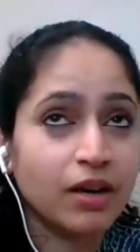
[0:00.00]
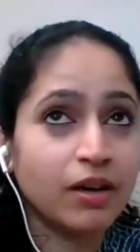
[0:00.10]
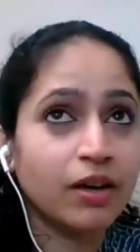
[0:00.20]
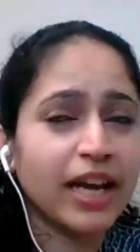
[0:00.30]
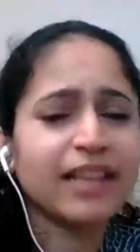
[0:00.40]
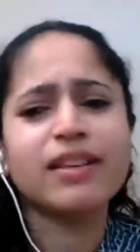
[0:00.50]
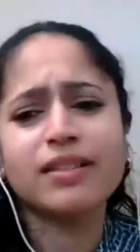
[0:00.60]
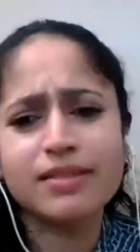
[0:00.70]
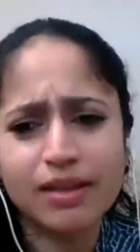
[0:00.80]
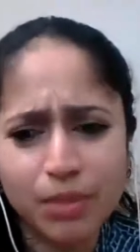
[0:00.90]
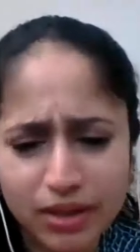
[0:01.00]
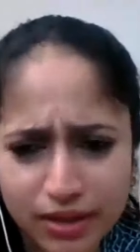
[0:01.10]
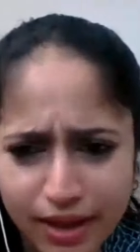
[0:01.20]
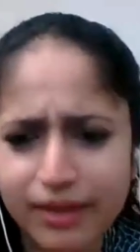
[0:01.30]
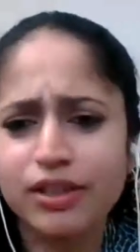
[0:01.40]
And then some
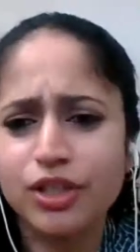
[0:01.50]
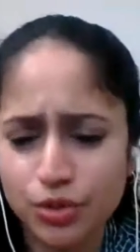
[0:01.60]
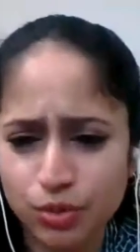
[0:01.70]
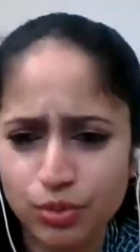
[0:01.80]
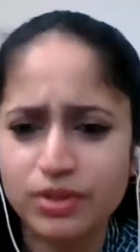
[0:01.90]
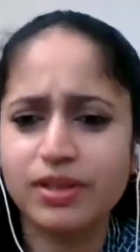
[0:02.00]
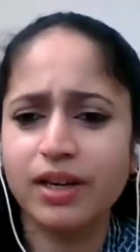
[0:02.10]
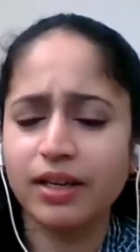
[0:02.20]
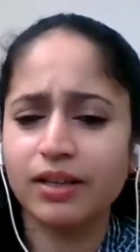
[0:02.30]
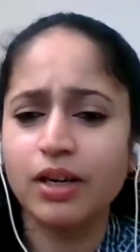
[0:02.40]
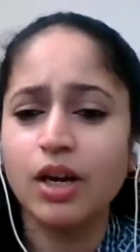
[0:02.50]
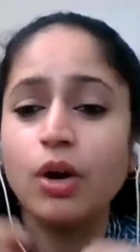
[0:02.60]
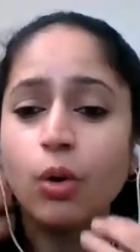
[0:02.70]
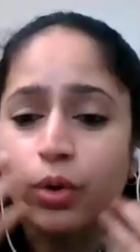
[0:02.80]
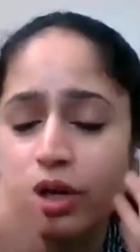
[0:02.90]
underlying issues like
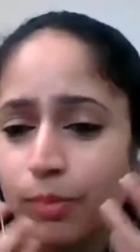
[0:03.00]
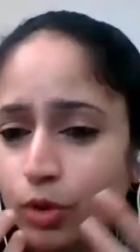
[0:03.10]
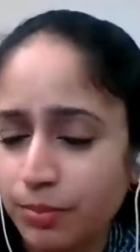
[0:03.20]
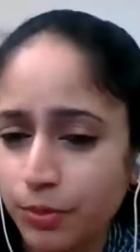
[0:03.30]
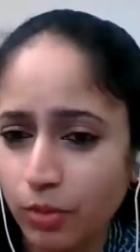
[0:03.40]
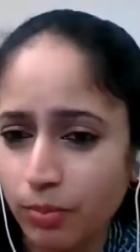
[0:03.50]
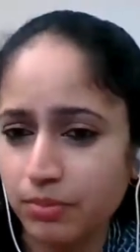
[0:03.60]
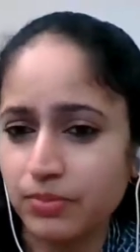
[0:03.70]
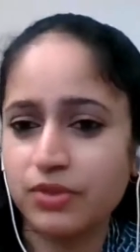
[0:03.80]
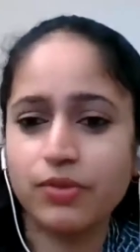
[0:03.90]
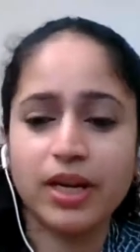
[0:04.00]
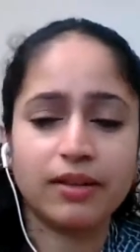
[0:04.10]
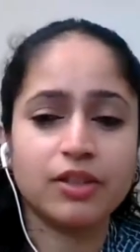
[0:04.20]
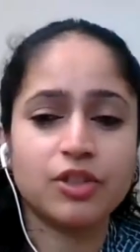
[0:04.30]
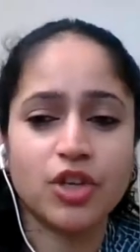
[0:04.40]
oral motor problems
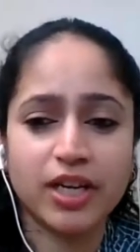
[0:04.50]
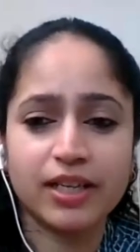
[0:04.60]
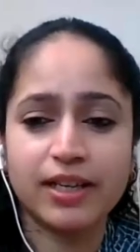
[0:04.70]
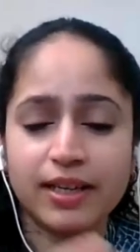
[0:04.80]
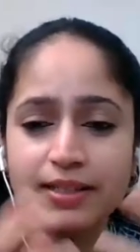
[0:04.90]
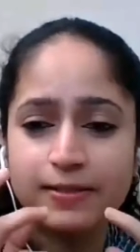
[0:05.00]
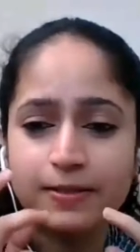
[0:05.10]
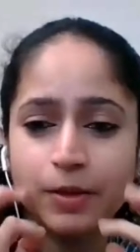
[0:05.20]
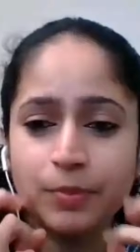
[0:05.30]
where the child has